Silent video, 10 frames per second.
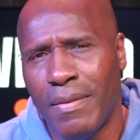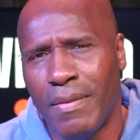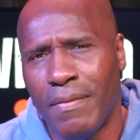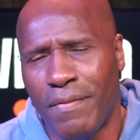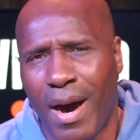
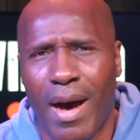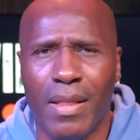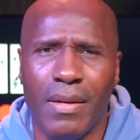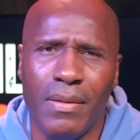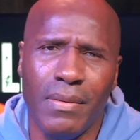
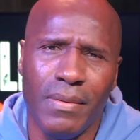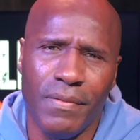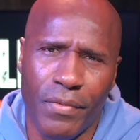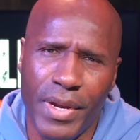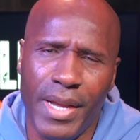Father,
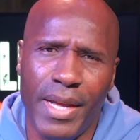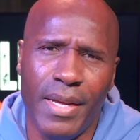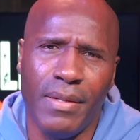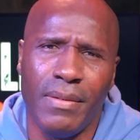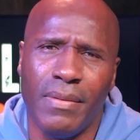
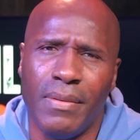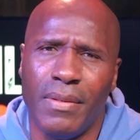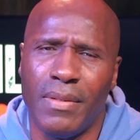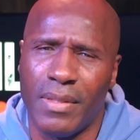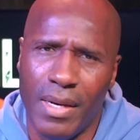friend,
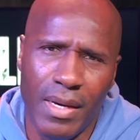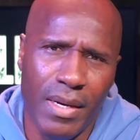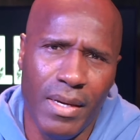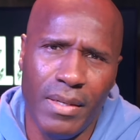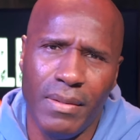
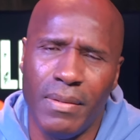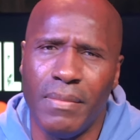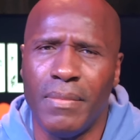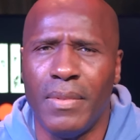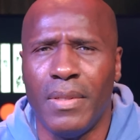son,
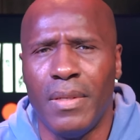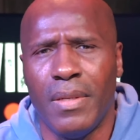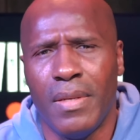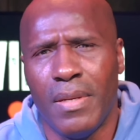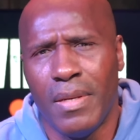
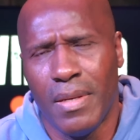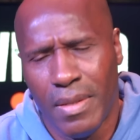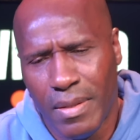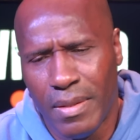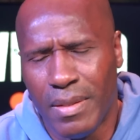
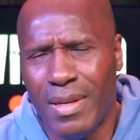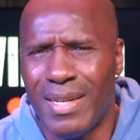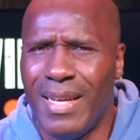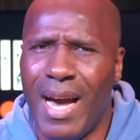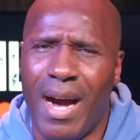
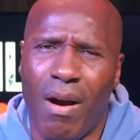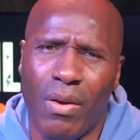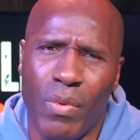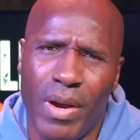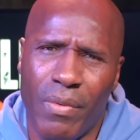good guy all the
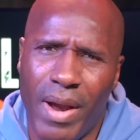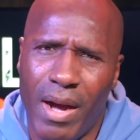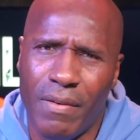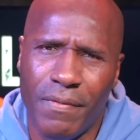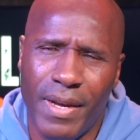way
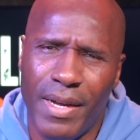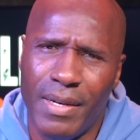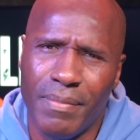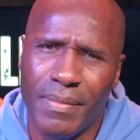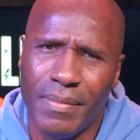around,
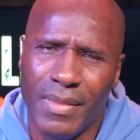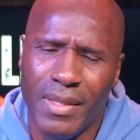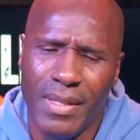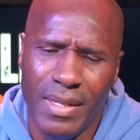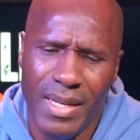fam.
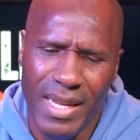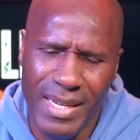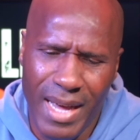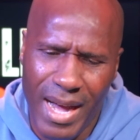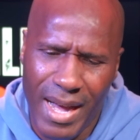He
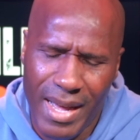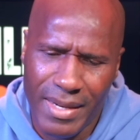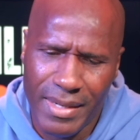died.